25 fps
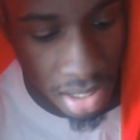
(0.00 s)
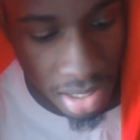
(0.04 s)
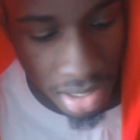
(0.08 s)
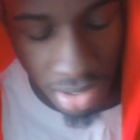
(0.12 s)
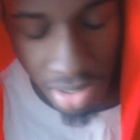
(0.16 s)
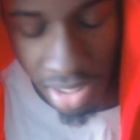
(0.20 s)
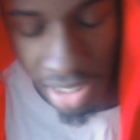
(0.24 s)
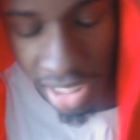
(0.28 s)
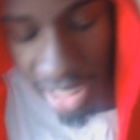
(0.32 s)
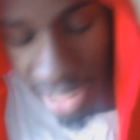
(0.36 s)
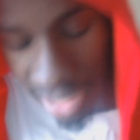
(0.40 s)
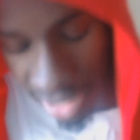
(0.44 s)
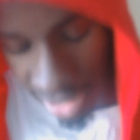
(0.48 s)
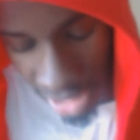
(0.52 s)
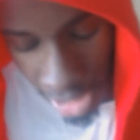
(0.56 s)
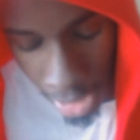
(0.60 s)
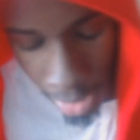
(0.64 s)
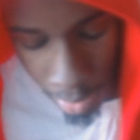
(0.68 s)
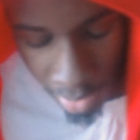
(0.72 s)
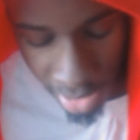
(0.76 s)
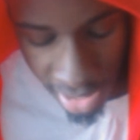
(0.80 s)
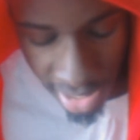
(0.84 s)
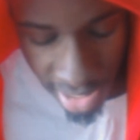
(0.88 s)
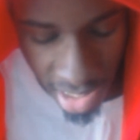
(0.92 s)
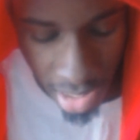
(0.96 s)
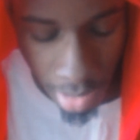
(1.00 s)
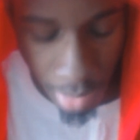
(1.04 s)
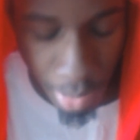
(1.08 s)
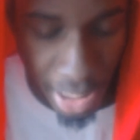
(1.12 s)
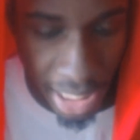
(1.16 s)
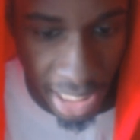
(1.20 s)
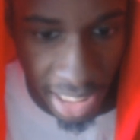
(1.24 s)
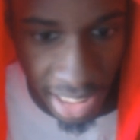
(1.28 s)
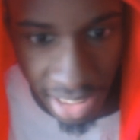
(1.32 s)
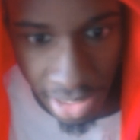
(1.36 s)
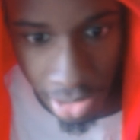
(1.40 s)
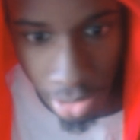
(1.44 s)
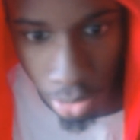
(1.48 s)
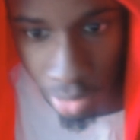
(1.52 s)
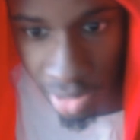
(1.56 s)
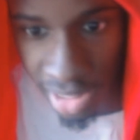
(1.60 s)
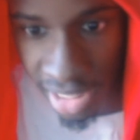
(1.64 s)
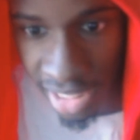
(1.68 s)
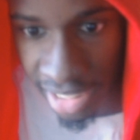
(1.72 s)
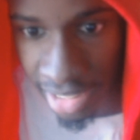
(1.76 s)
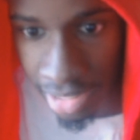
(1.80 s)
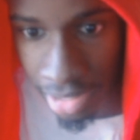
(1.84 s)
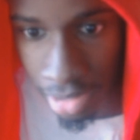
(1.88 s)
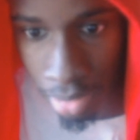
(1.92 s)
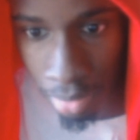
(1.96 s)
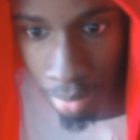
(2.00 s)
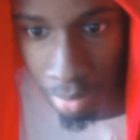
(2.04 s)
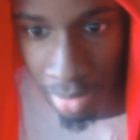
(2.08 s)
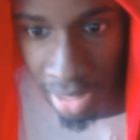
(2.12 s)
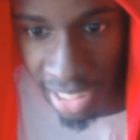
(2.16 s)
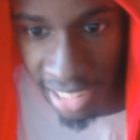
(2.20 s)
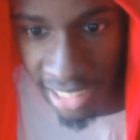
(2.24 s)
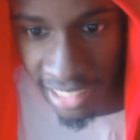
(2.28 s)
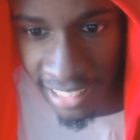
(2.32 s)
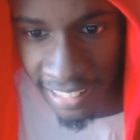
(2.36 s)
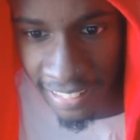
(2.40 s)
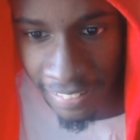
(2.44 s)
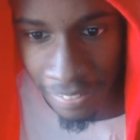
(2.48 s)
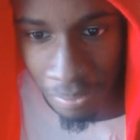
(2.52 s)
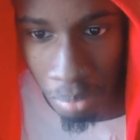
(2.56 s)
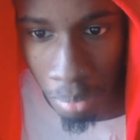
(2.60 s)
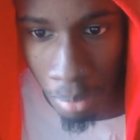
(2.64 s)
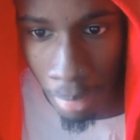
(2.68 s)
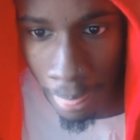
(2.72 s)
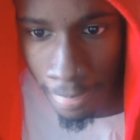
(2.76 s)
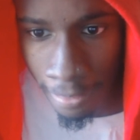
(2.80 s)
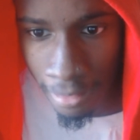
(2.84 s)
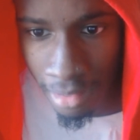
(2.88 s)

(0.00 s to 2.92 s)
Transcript: So yeah, he gets to pilot a new Gundam, and